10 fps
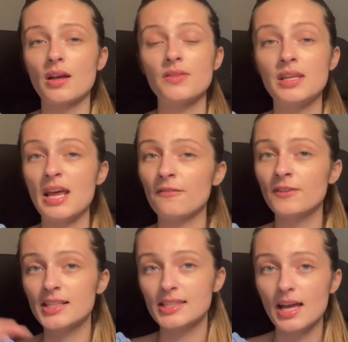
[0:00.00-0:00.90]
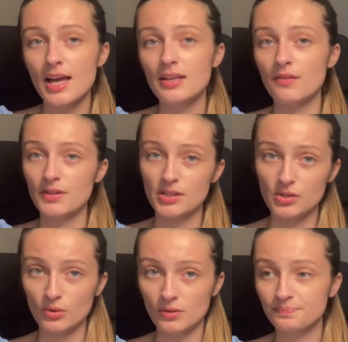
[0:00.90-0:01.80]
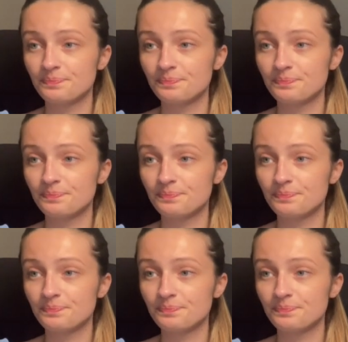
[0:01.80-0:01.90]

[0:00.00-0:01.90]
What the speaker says: on the Netflix side of this tool.